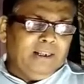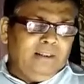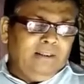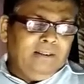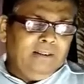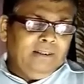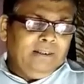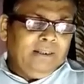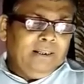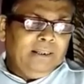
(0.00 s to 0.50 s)

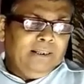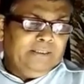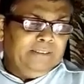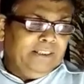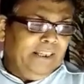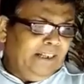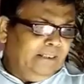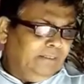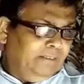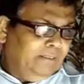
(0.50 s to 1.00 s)
that
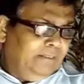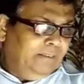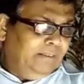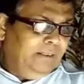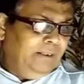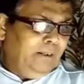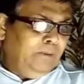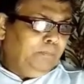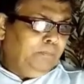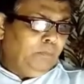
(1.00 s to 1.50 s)

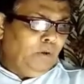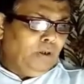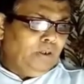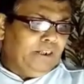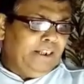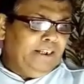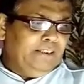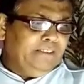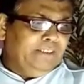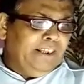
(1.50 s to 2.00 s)
protect their
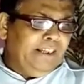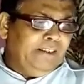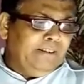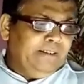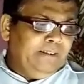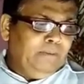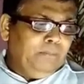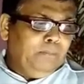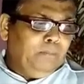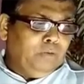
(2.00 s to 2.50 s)

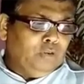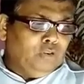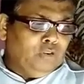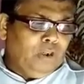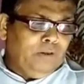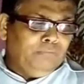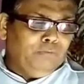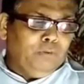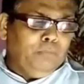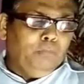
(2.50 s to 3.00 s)
soft body
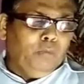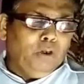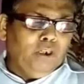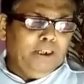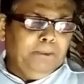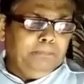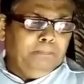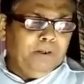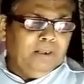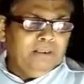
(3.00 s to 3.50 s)
parts
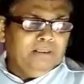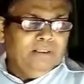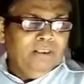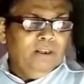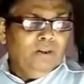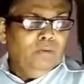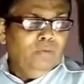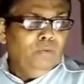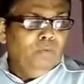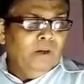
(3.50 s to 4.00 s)

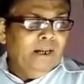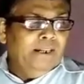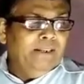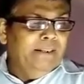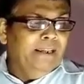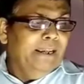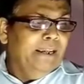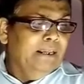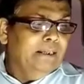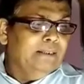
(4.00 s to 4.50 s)
when
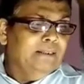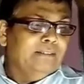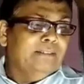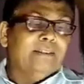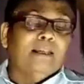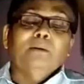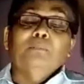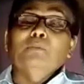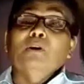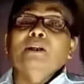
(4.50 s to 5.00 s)
someone
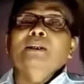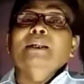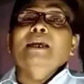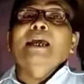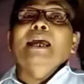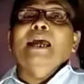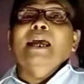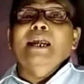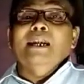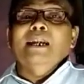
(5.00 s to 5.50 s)
attacks.